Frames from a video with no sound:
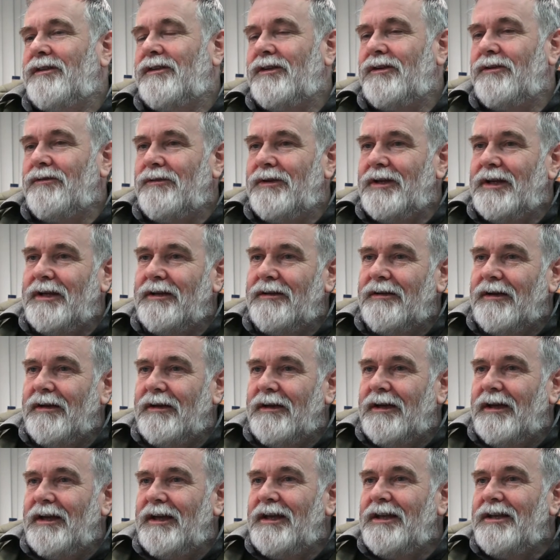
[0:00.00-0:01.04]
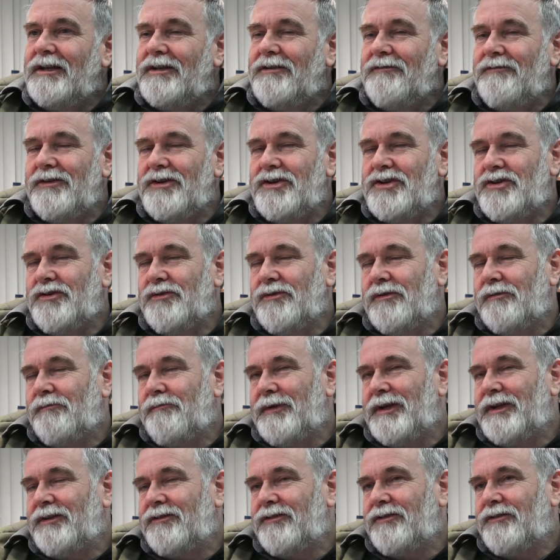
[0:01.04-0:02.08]
you need individual
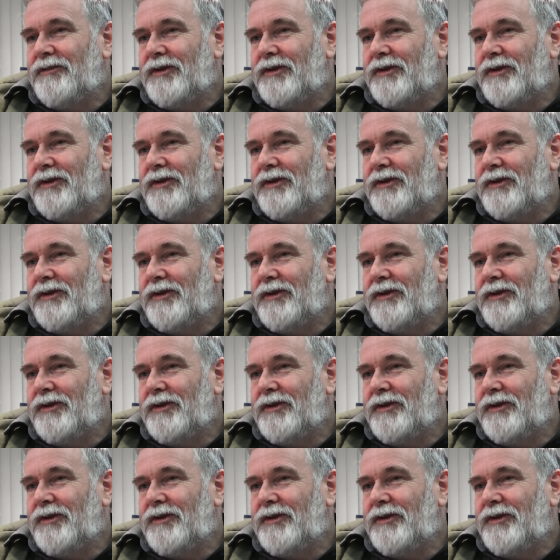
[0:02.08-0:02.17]
bits